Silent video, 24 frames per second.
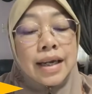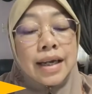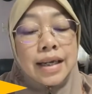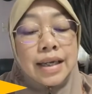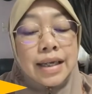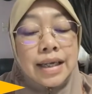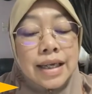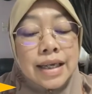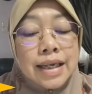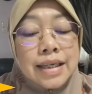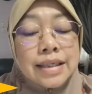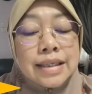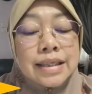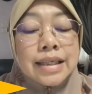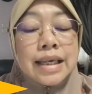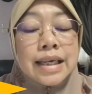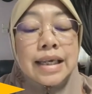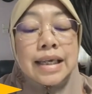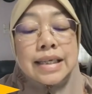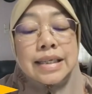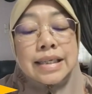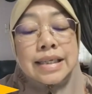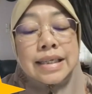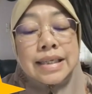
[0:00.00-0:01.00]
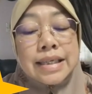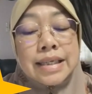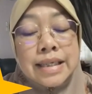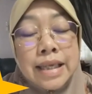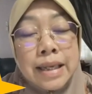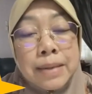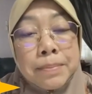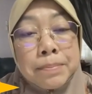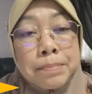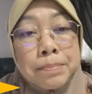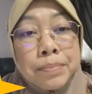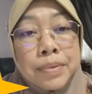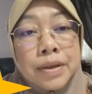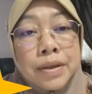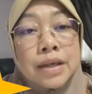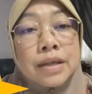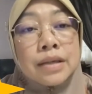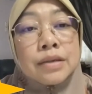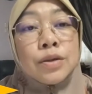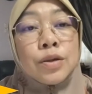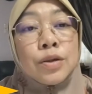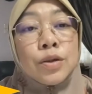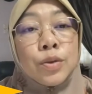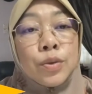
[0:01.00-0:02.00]
Easy, simple
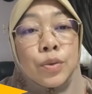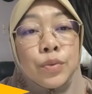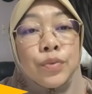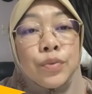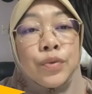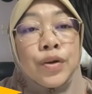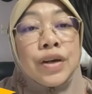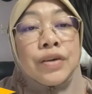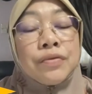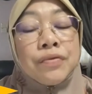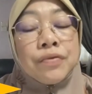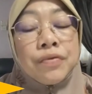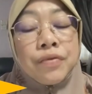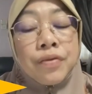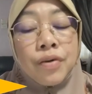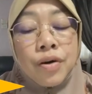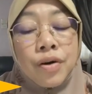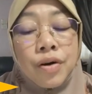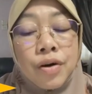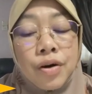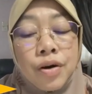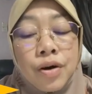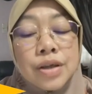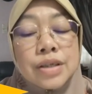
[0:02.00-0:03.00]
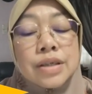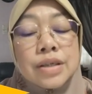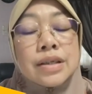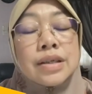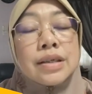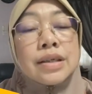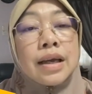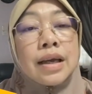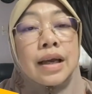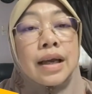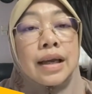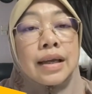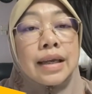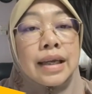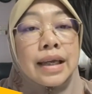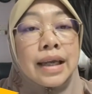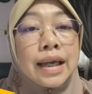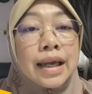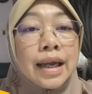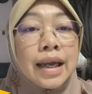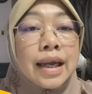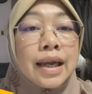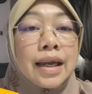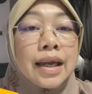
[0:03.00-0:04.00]
to read fonts.
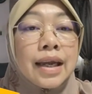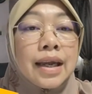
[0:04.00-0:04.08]
Okay?